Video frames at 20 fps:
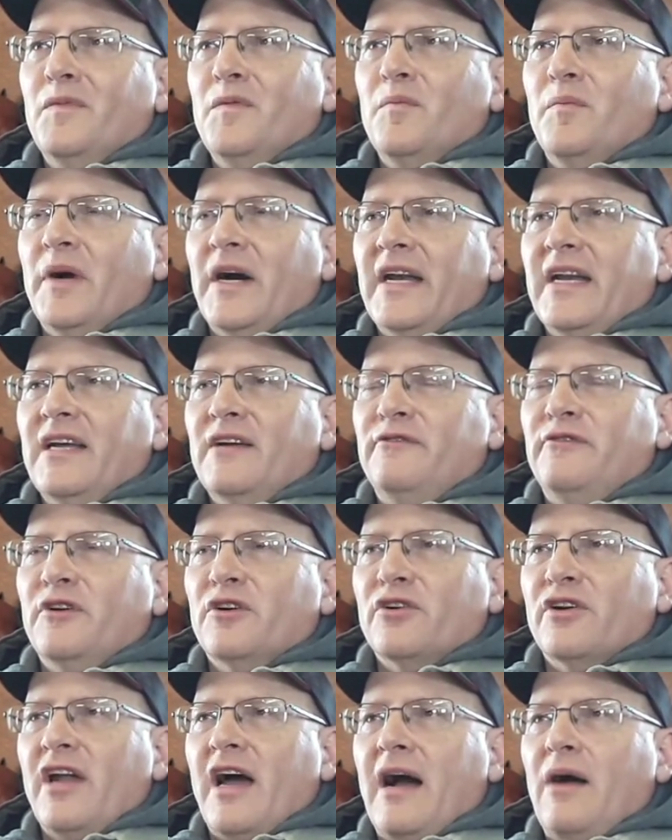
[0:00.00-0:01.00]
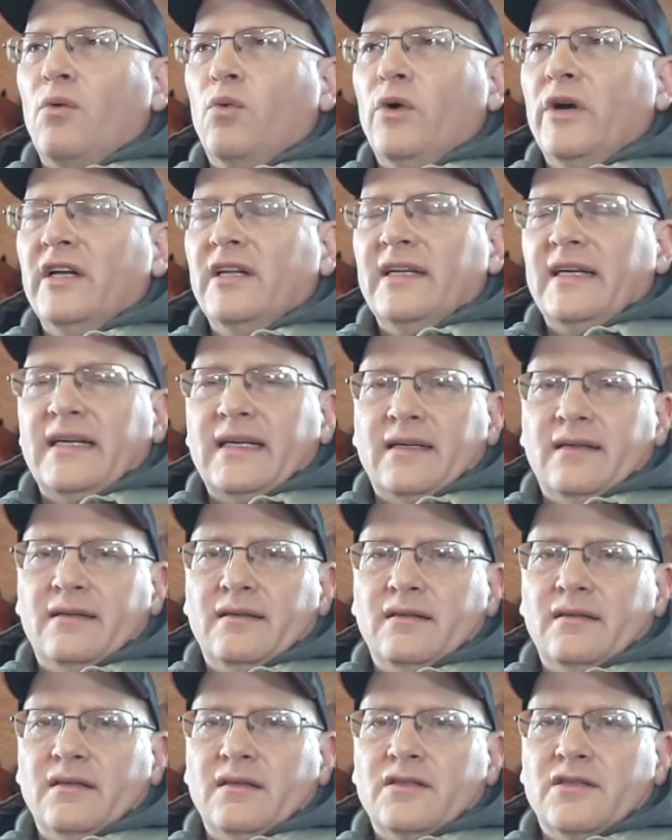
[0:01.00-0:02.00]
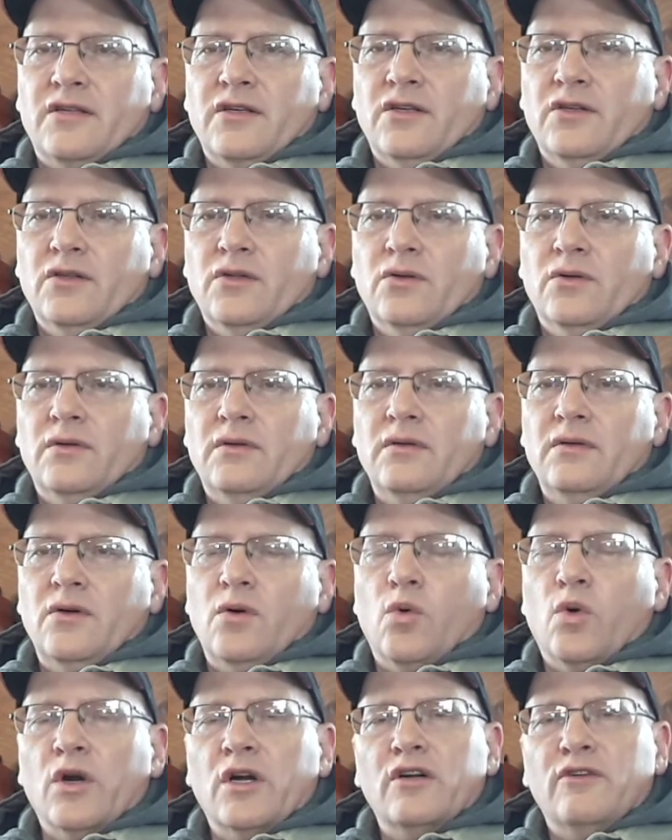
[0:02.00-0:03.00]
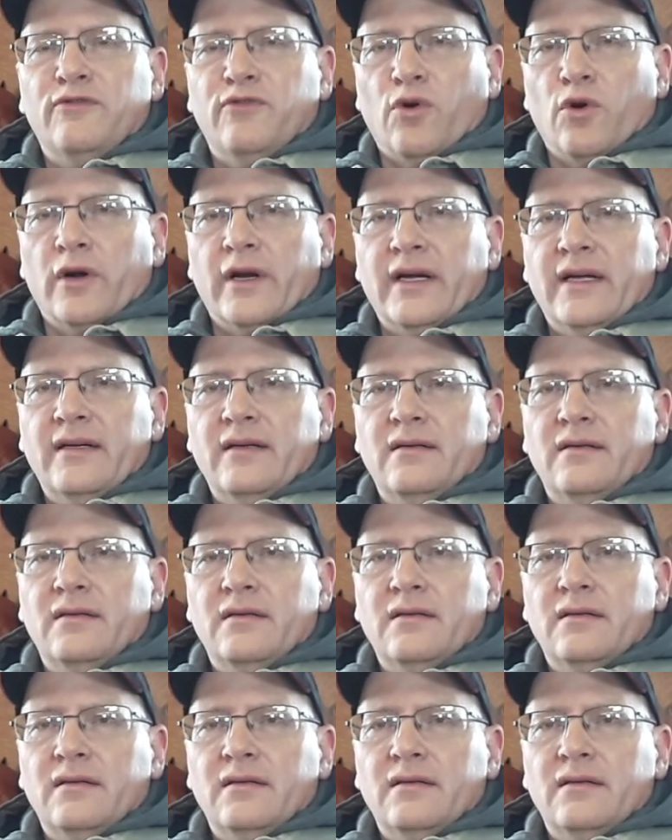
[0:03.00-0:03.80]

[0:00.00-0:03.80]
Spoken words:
but if you're not willing to work for it,